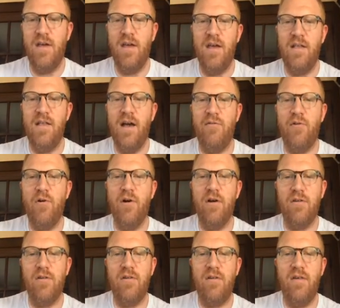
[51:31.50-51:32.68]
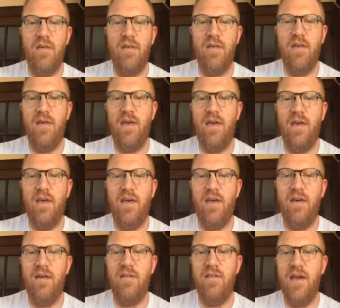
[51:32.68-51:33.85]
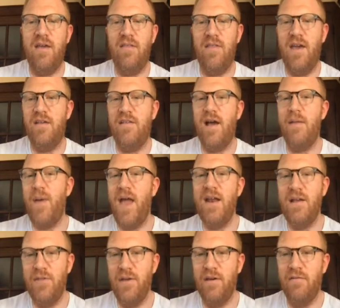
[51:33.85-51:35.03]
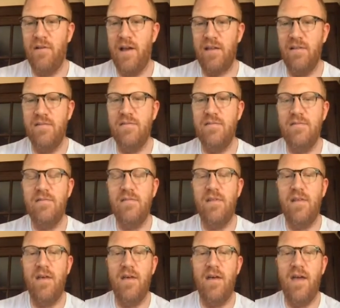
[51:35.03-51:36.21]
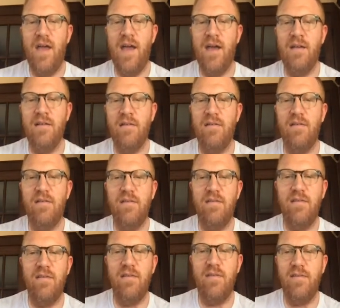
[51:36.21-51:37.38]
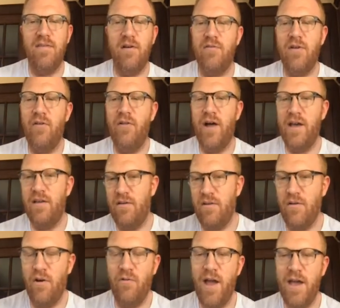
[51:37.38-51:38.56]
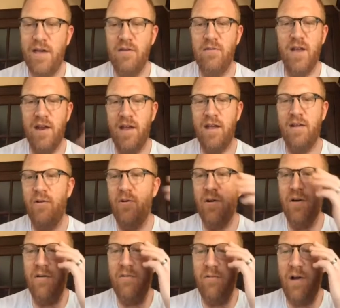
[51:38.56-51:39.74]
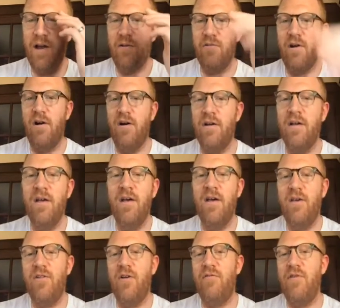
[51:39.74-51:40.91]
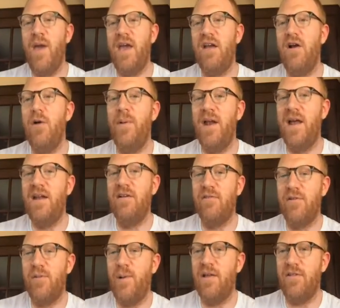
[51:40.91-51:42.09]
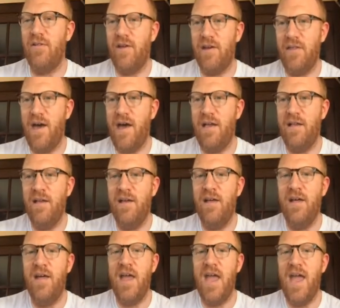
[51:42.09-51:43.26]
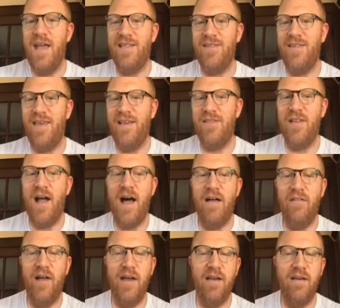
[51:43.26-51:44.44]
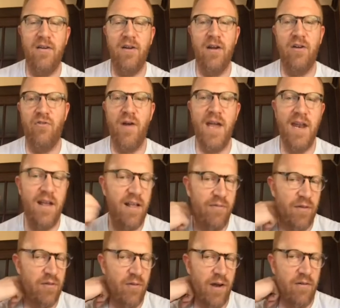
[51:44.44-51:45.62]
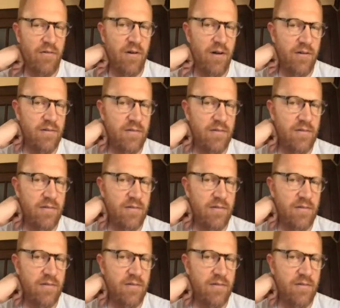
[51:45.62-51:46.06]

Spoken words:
Now, of course, they could type anything, right? And there's no like, hooray, you did it, or right or wrong. So if you make it open-ended response like that, it's not like going to grade it if it's right or wrong.